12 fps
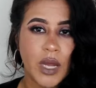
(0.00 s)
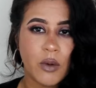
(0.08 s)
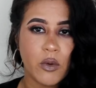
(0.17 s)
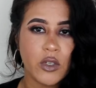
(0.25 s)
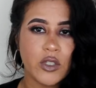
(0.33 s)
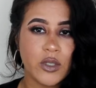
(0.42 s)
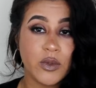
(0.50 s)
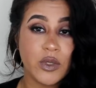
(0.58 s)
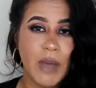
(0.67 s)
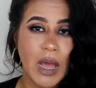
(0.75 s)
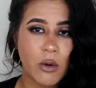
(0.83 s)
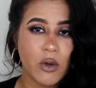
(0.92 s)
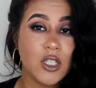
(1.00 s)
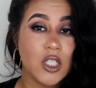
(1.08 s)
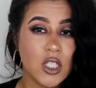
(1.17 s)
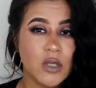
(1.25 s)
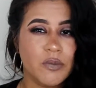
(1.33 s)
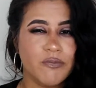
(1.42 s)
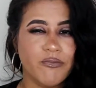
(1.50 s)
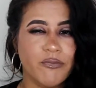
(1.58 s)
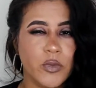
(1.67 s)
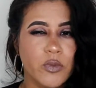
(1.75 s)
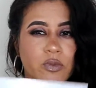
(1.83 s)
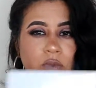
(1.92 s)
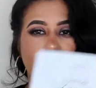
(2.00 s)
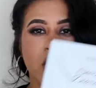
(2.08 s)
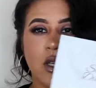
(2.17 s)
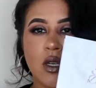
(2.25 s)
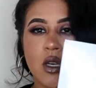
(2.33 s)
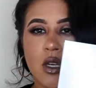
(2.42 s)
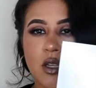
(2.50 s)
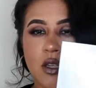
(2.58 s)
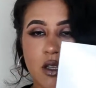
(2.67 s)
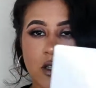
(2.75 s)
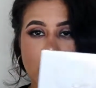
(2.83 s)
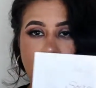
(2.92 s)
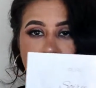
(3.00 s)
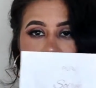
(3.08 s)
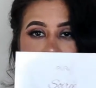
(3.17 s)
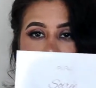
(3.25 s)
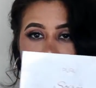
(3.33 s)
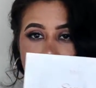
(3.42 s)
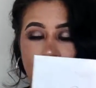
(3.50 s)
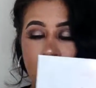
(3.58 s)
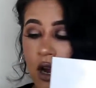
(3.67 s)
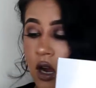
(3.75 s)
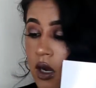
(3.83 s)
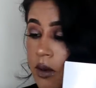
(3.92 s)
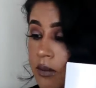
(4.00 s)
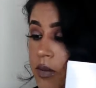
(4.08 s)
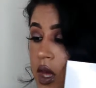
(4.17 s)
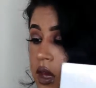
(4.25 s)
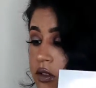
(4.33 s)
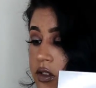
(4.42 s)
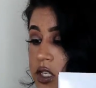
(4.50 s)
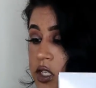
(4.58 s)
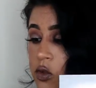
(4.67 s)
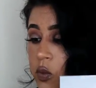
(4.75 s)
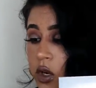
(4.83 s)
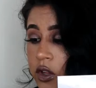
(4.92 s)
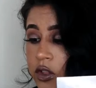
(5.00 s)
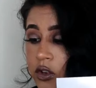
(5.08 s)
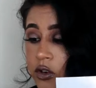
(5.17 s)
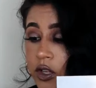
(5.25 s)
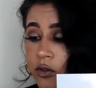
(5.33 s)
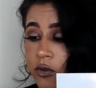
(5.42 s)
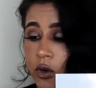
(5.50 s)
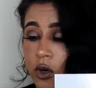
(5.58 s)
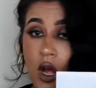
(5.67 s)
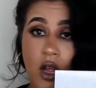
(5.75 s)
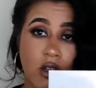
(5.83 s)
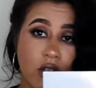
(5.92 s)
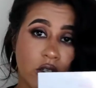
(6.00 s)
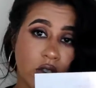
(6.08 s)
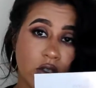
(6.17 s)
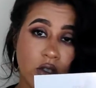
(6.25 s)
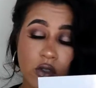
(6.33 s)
it's backwards. This right here, this is worth $34.